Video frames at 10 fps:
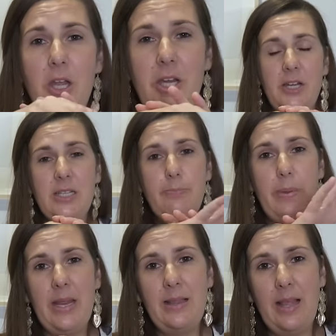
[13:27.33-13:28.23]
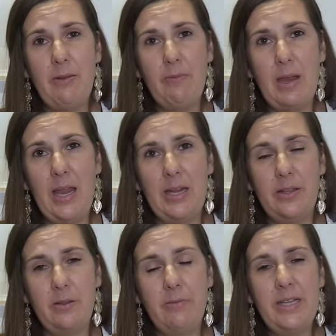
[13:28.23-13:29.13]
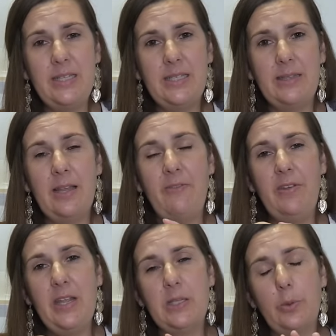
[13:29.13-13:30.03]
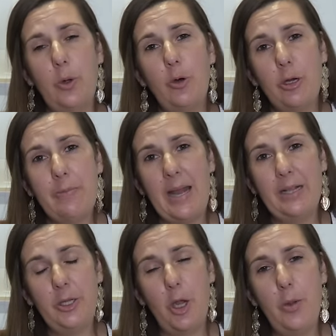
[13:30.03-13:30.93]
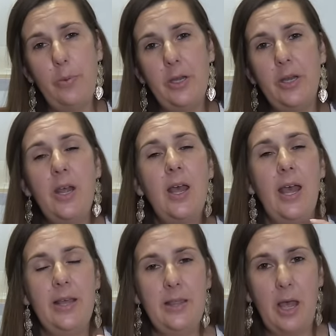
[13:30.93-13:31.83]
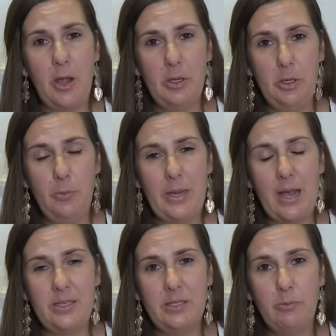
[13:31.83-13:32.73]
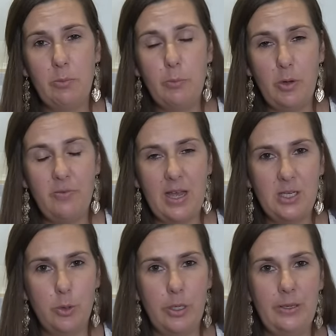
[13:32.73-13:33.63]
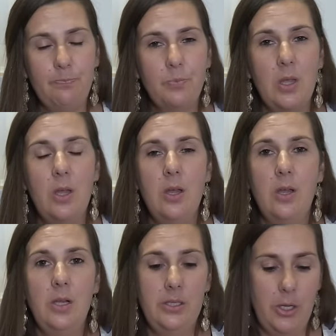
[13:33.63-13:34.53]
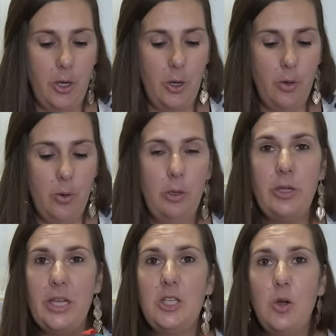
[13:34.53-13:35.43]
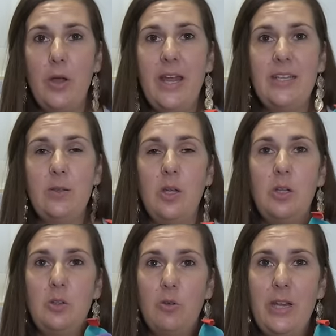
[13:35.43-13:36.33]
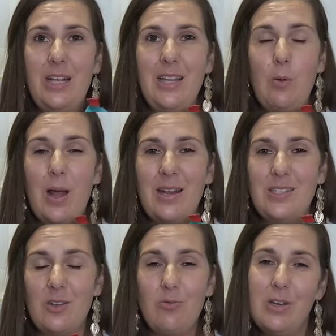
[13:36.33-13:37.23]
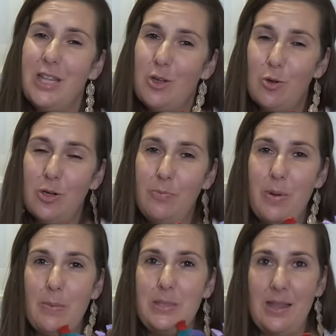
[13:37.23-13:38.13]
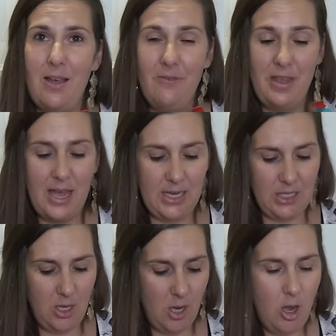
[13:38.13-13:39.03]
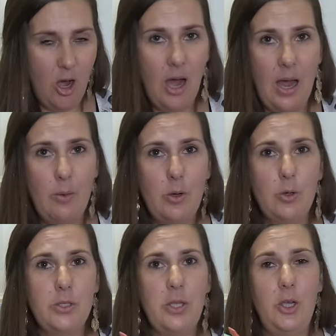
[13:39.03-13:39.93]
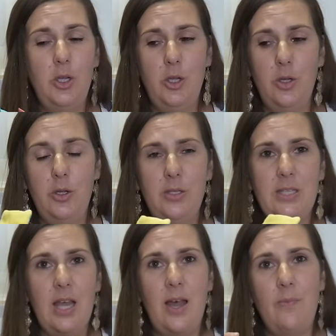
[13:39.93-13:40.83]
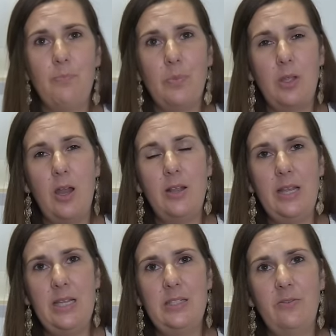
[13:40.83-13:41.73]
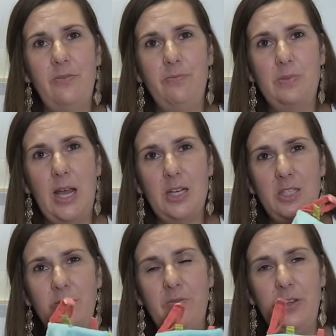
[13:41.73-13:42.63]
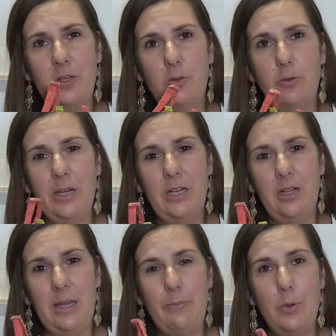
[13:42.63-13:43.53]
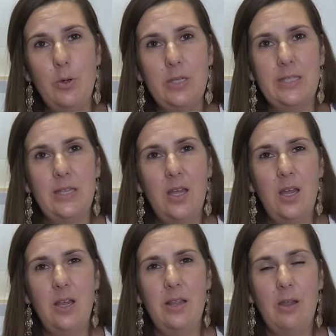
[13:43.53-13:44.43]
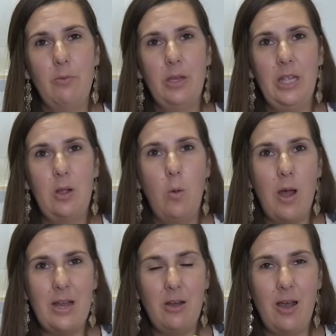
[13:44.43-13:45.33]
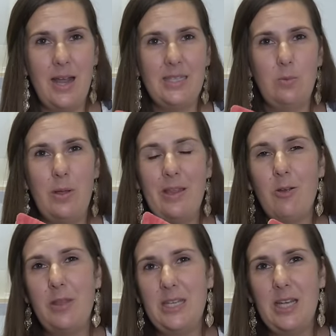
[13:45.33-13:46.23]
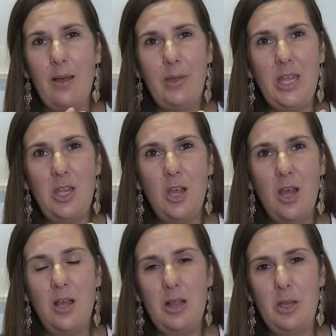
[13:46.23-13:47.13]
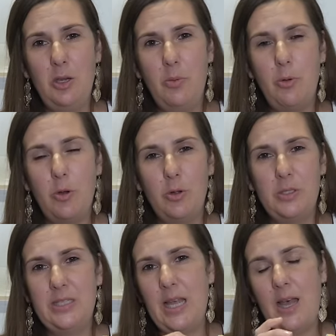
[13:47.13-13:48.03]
you just bend their hand at the wrist and their fingers will automatically open and that you'll be able to remove that toy. So looking at toys, crinkly ones are really good. Bubs love that. I would also use kind of these touch and feel crinkly books. They're really quite nice. When they're on their tummy, the newborns,